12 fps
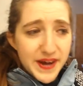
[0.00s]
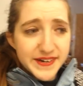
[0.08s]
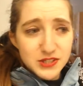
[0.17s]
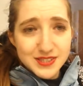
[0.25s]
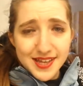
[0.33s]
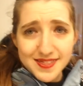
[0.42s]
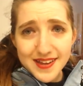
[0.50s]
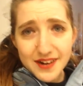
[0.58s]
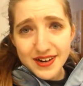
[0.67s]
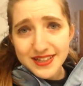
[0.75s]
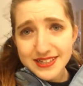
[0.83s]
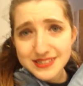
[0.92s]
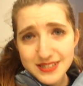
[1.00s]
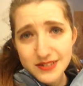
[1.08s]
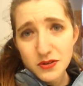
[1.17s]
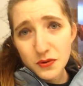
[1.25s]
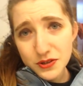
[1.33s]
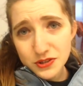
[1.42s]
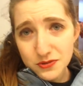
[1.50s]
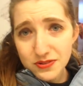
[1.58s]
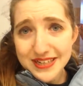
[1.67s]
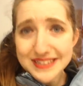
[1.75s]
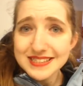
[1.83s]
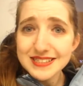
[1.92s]
I just sit there and listen or do
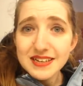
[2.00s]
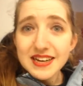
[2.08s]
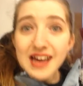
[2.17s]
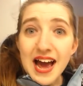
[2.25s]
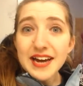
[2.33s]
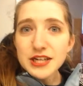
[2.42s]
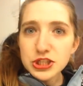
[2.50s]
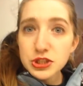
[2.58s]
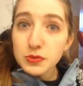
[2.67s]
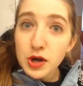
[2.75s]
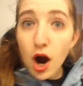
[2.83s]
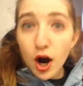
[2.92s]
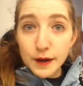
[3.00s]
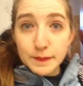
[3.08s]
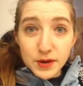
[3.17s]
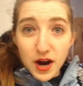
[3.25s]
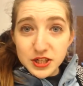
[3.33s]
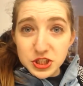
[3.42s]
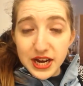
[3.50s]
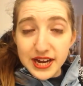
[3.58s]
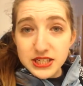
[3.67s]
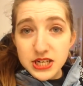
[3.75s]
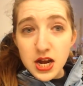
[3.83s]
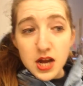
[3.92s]
things. I got to do an art
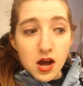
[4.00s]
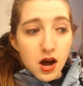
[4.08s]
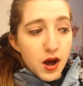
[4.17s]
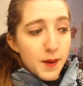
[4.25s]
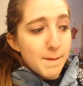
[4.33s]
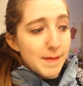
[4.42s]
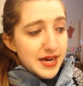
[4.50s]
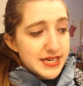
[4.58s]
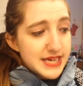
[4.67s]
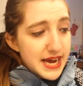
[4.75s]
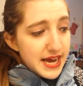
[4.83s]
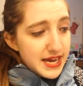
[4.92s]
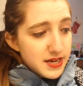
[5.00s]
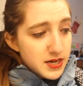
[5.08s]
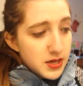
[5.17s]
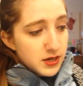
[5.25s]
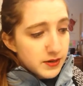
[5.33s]
project on Monday.